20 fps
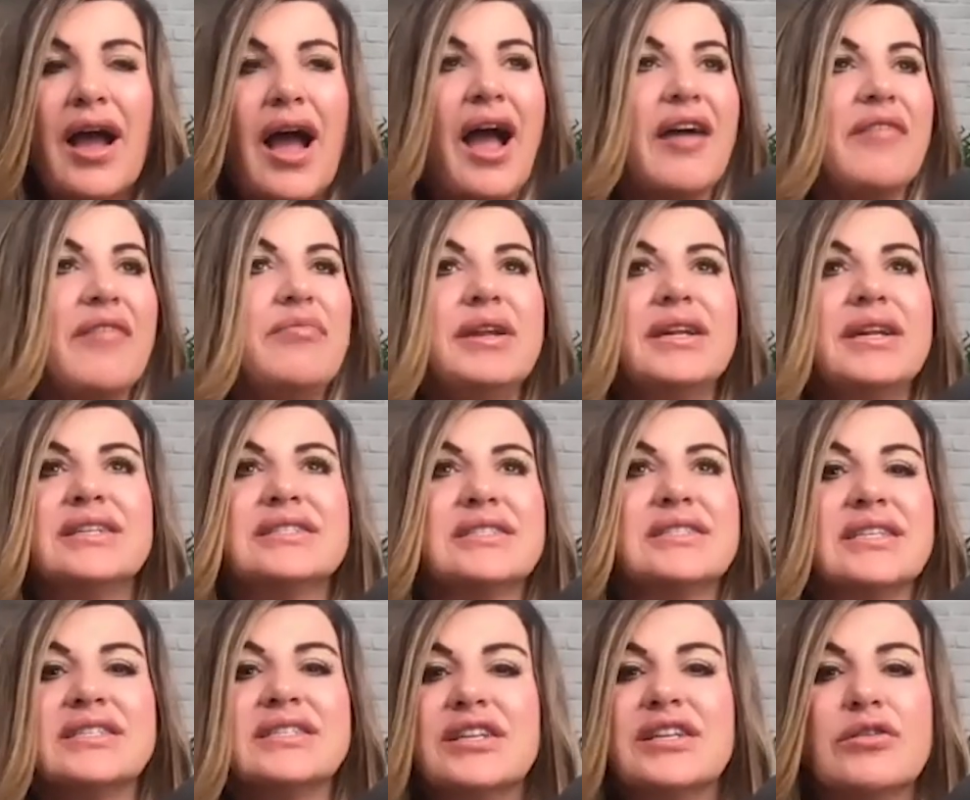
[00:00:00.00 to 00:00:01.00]
I've been at,
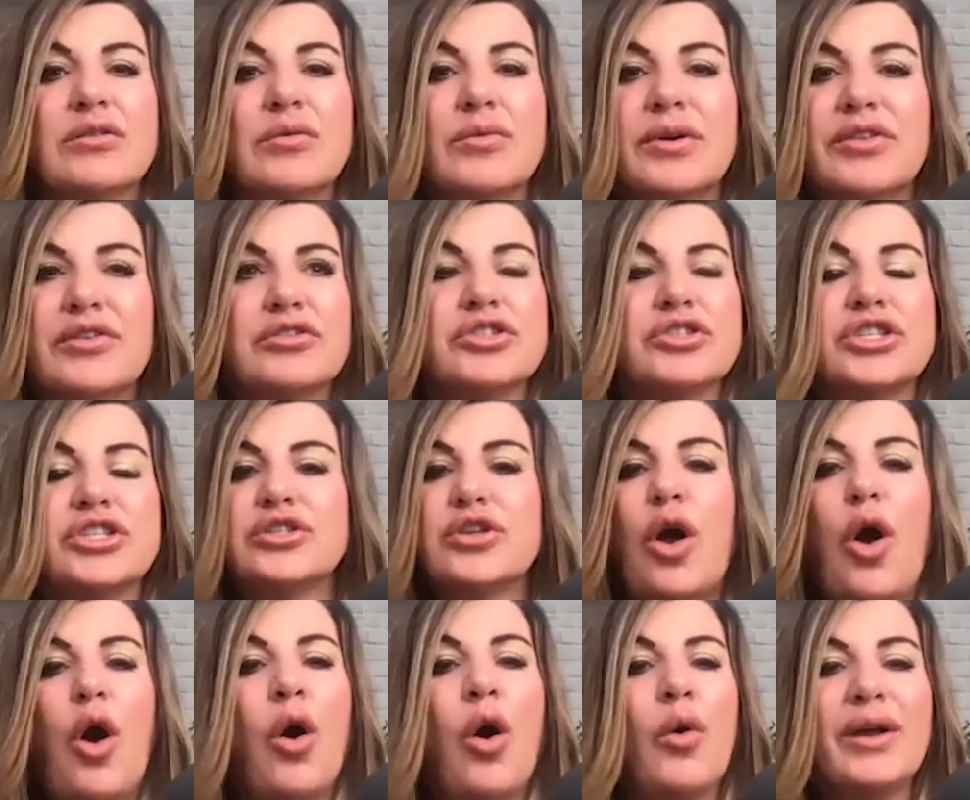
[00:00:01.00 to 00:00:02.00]
to dinner with her. She's
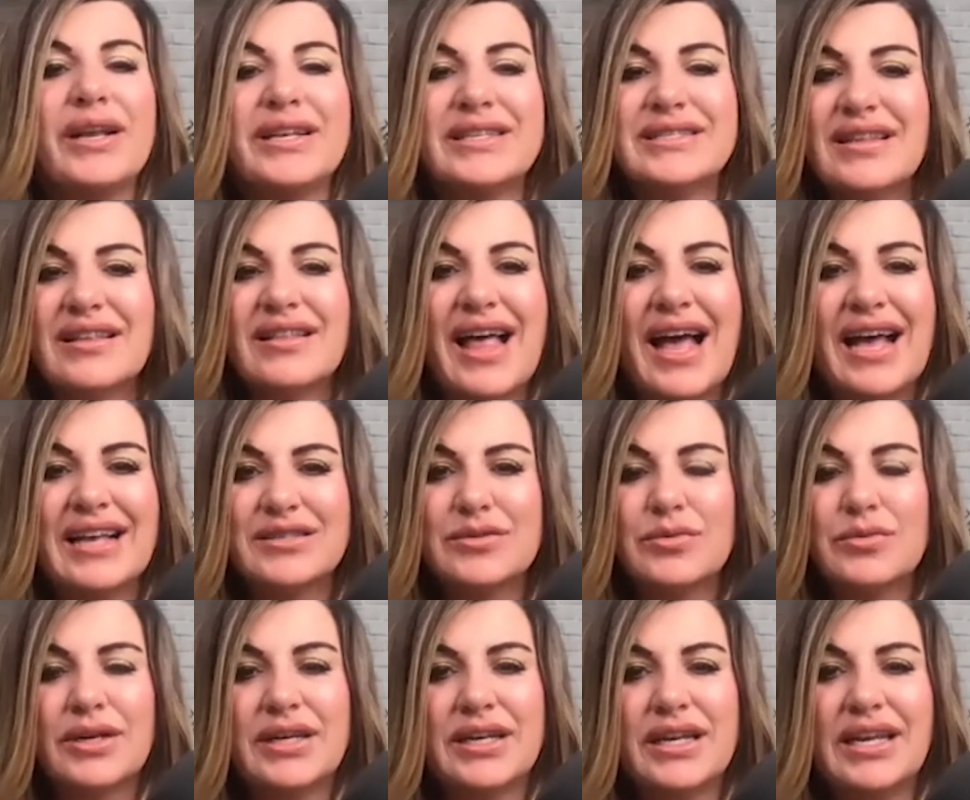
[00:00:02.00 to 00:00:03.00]
always the
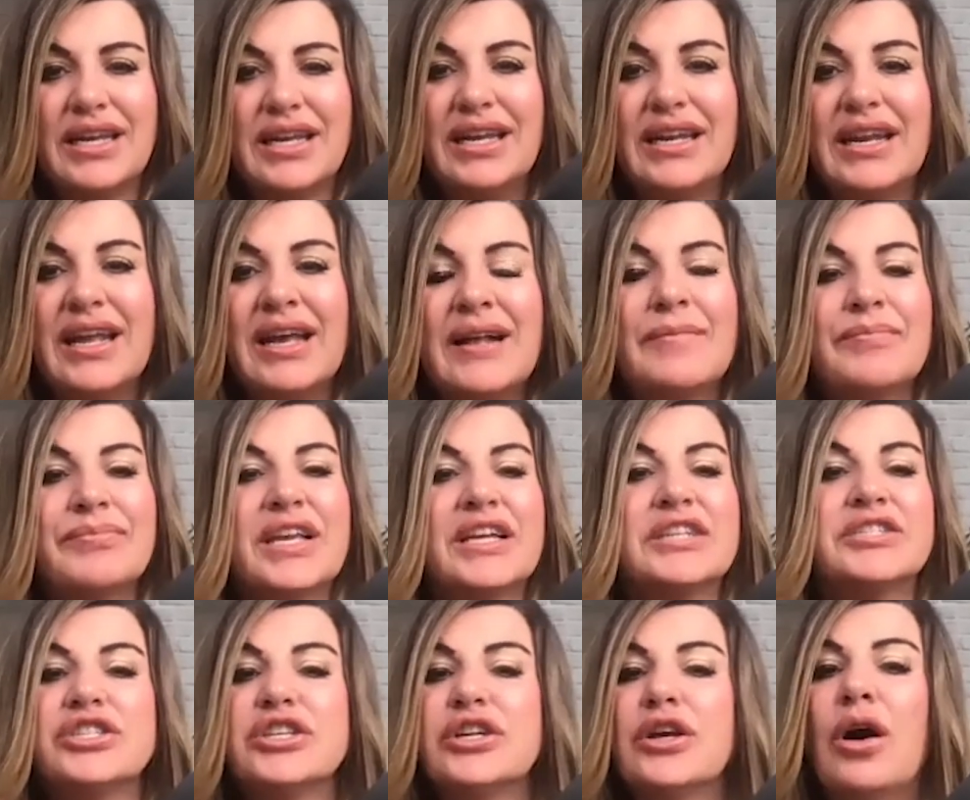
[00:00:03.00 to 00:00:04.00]
last one to eat,
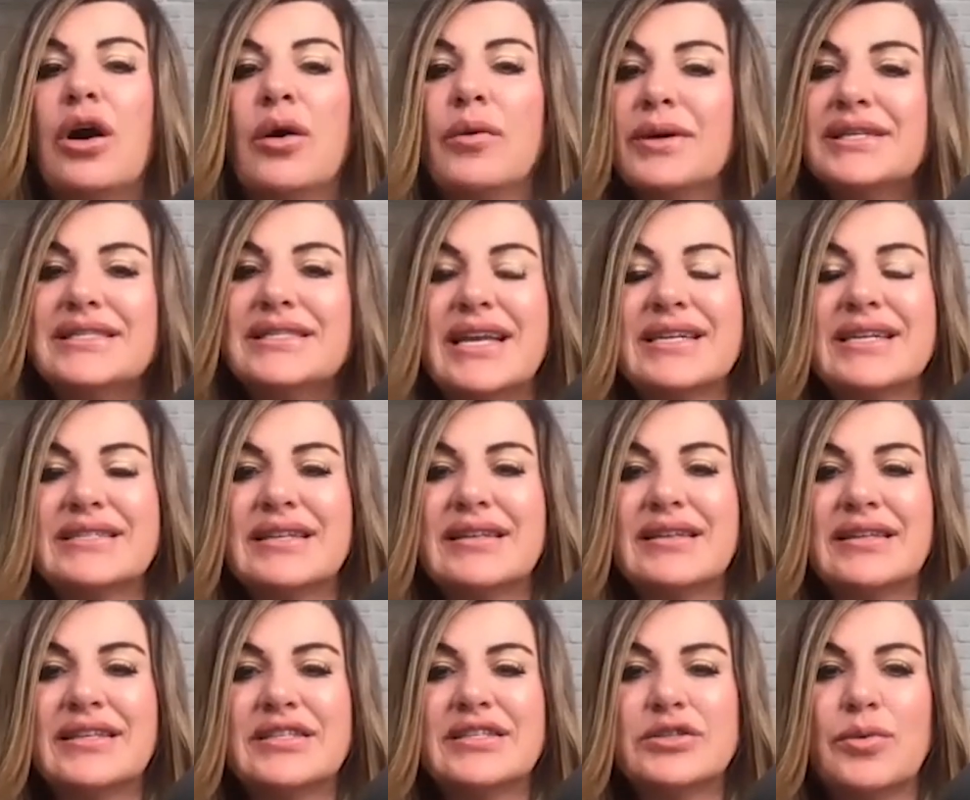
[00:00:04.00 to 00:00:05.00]
and she always takes
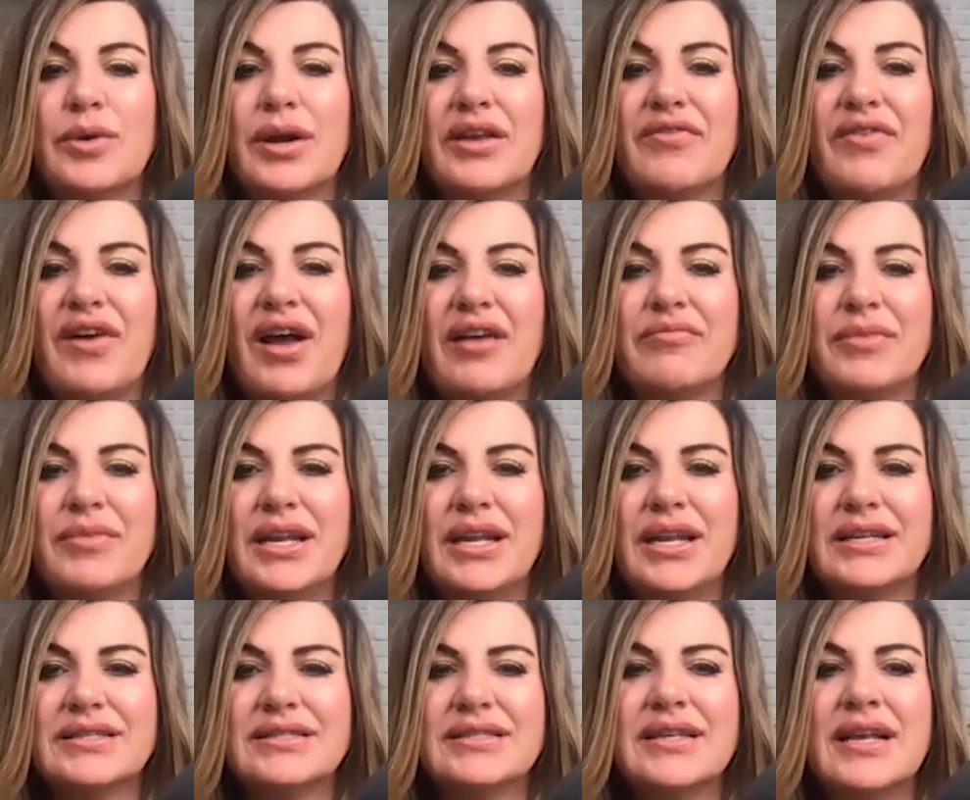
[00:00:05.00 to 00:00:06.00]
at least 25
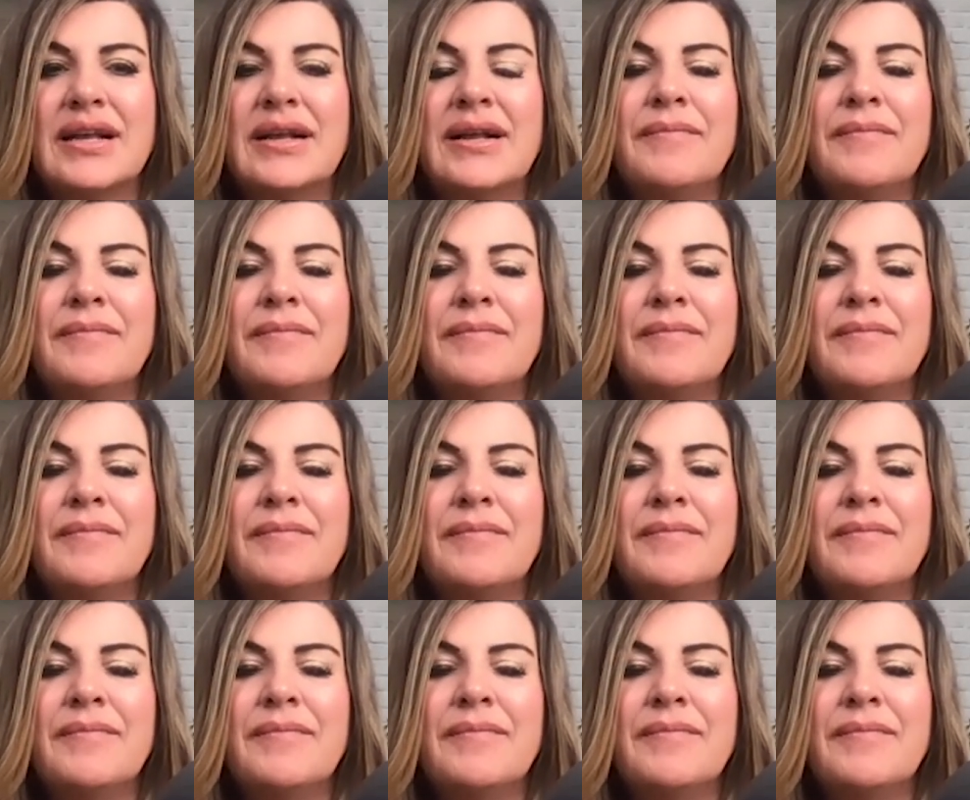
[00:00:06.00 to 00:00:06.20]
minutes.